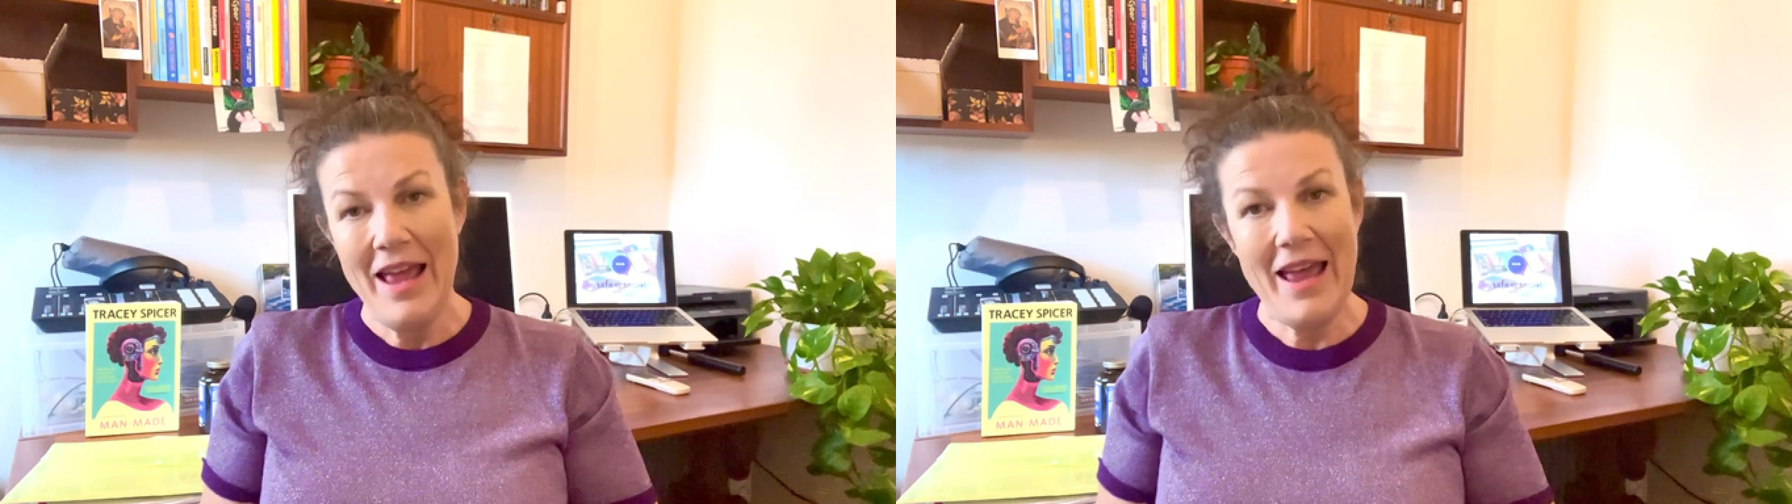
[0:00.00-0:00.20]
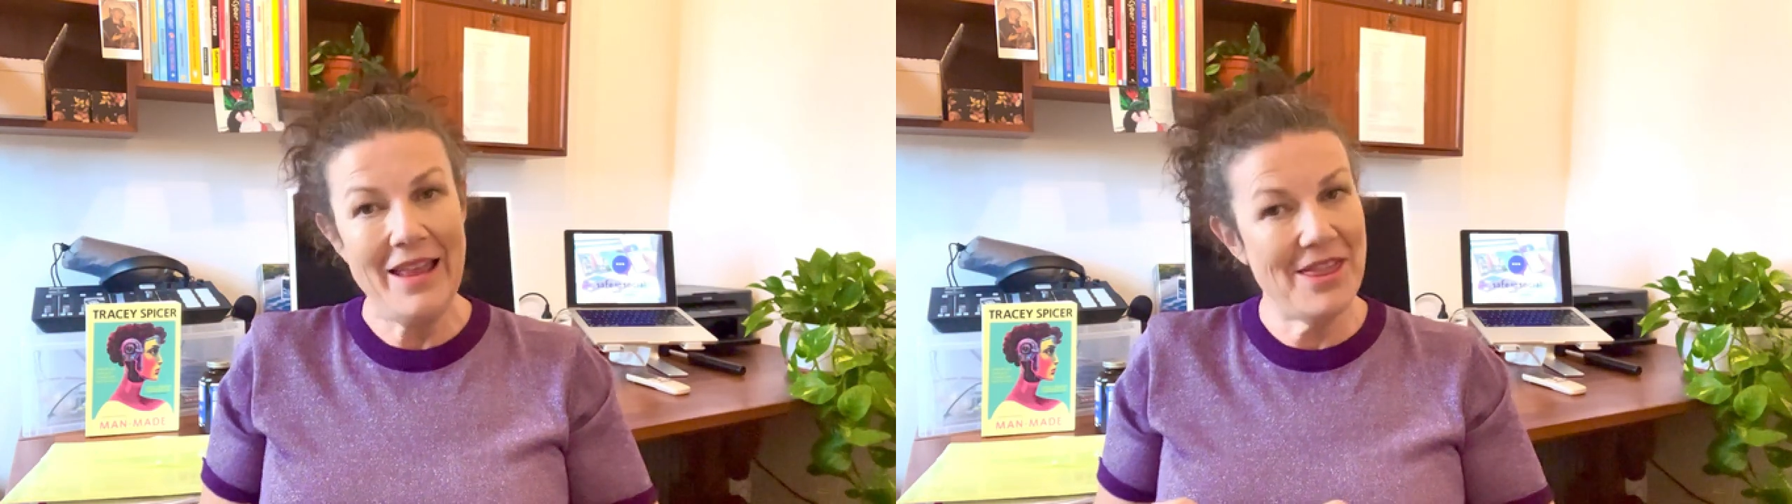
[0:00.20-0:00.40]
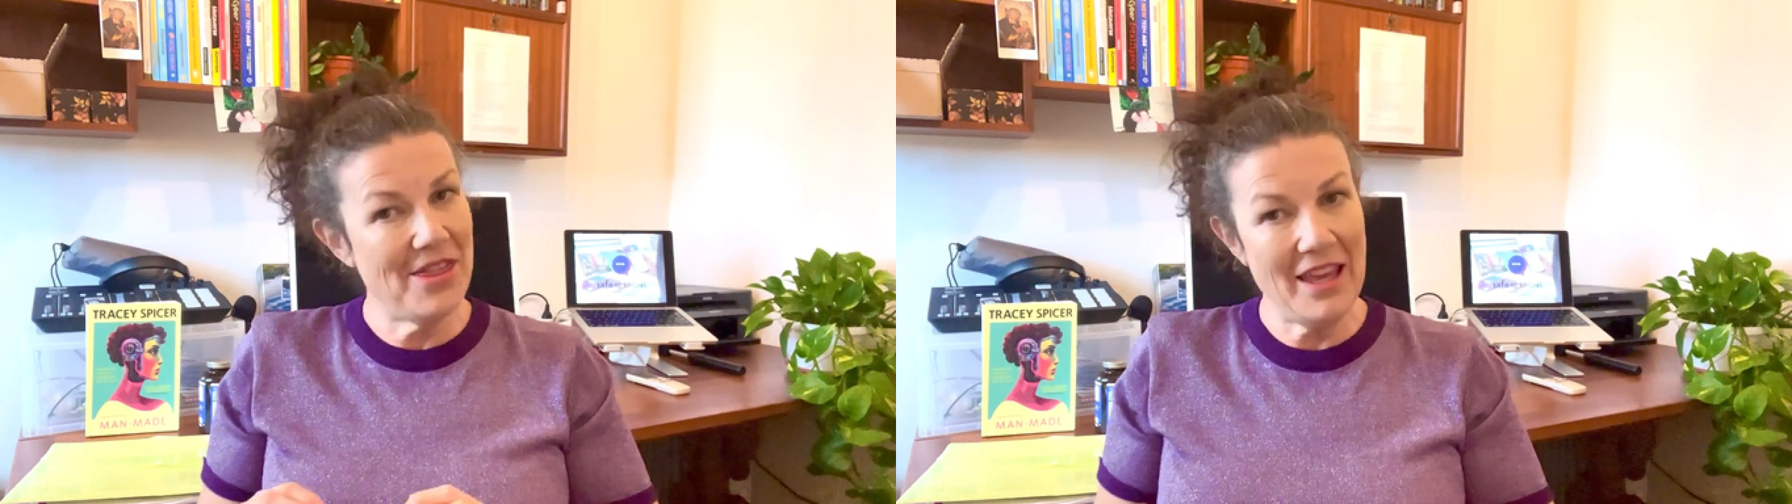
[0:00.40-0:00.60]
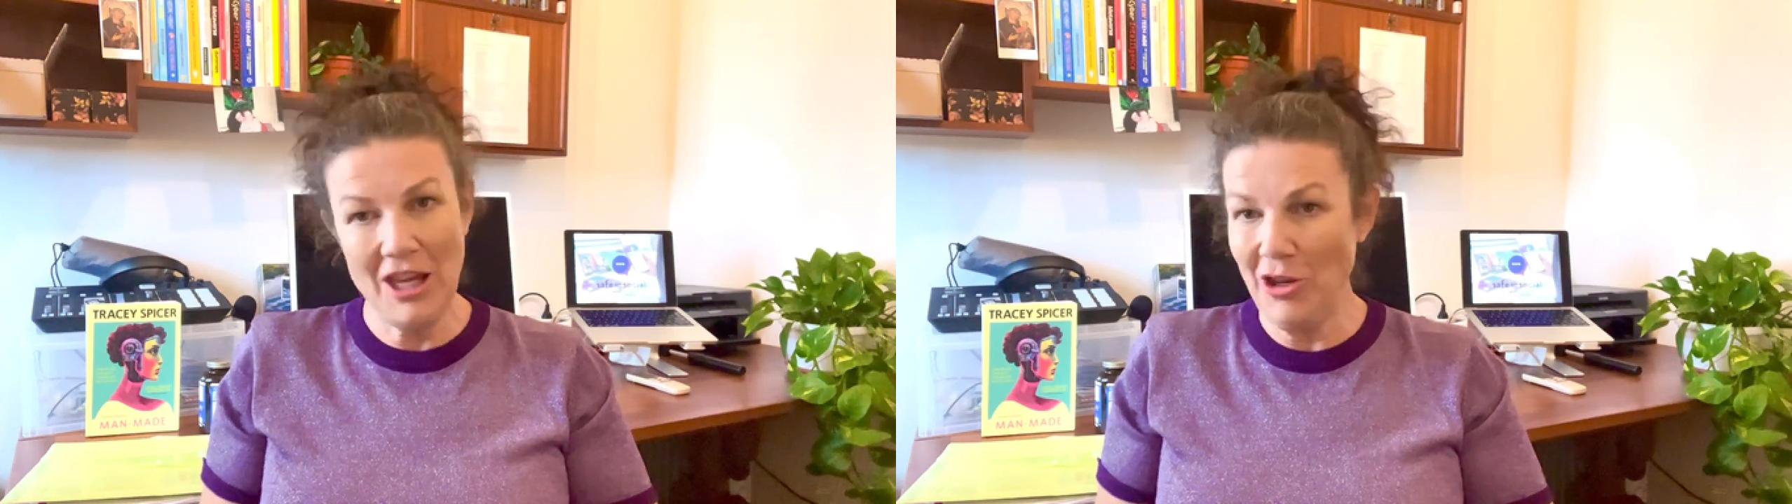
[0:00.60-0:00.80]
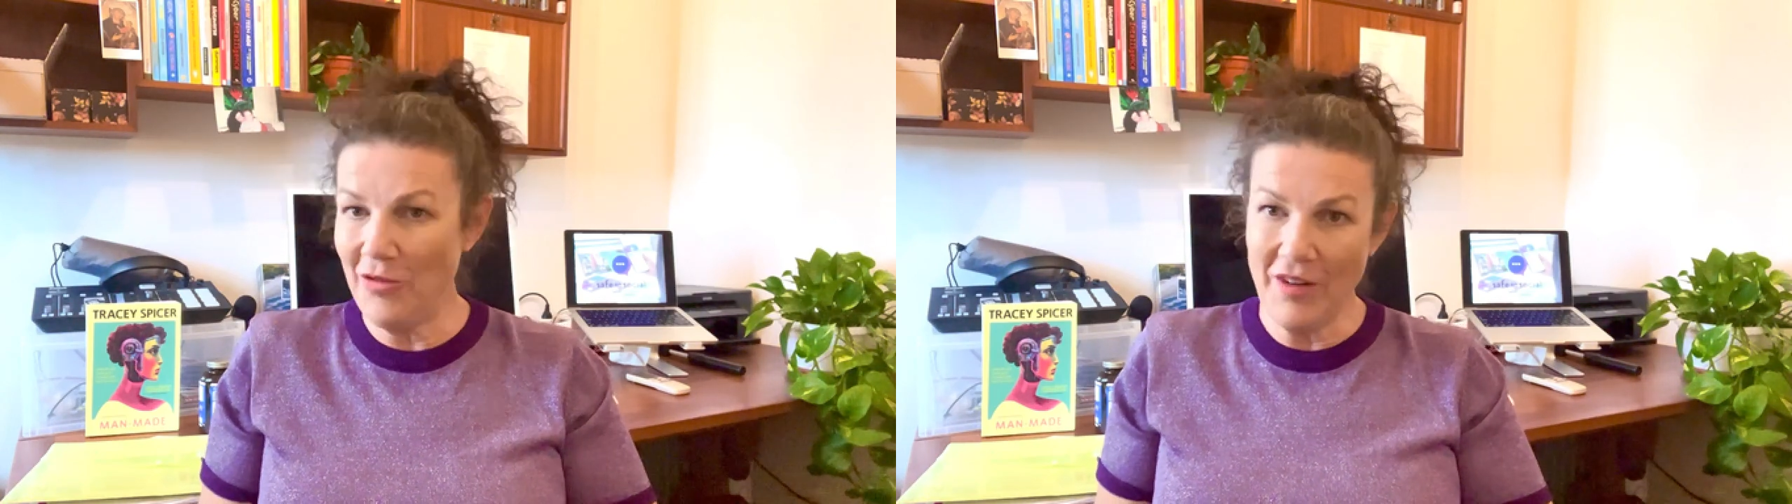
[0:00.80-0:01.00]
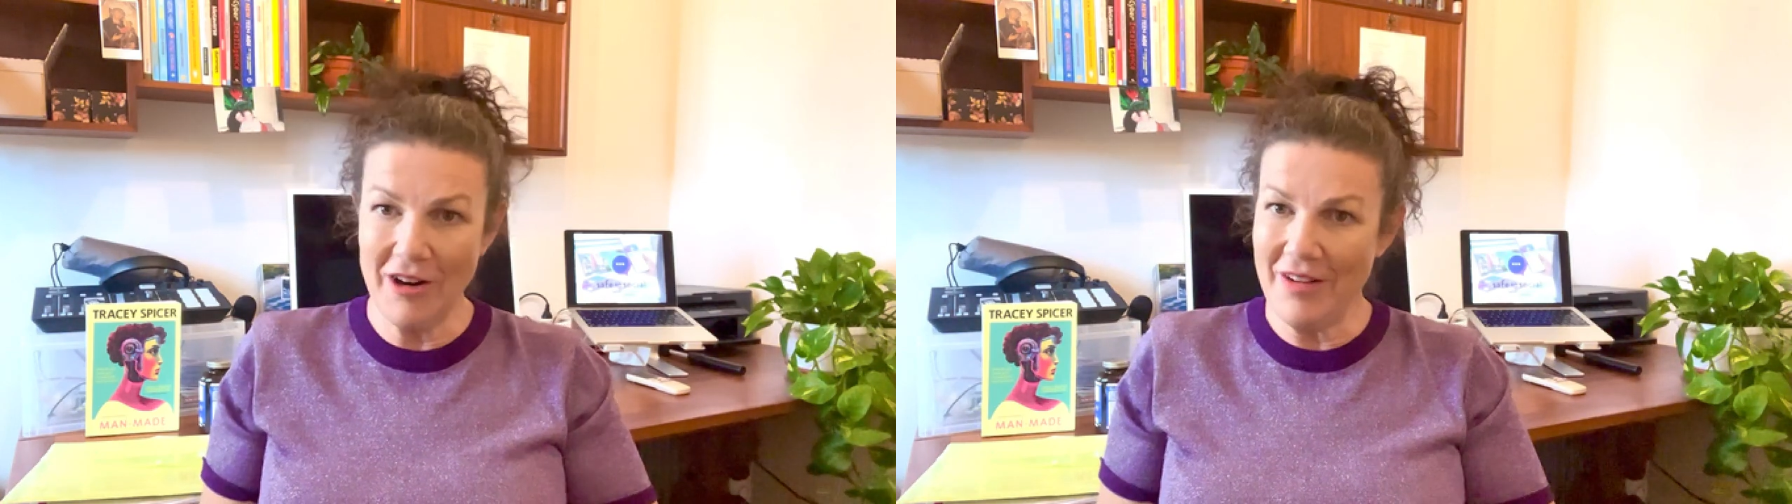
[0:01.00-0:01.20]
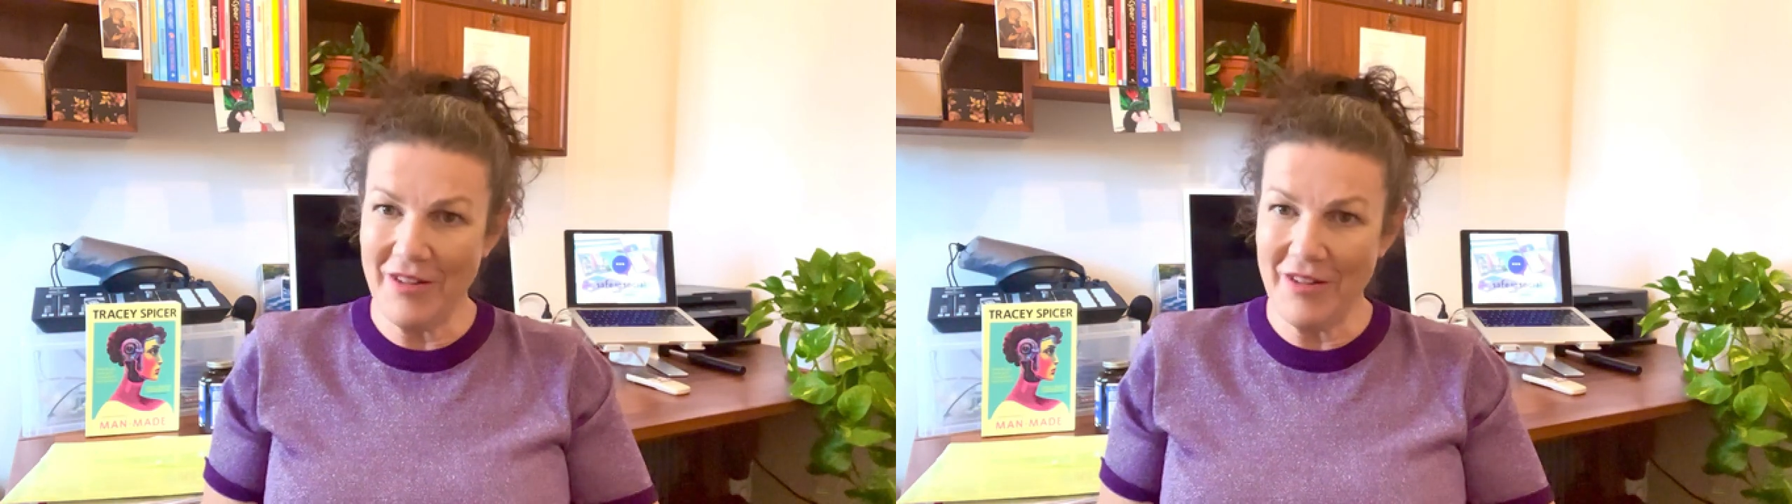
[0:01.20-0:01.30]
And thank you very,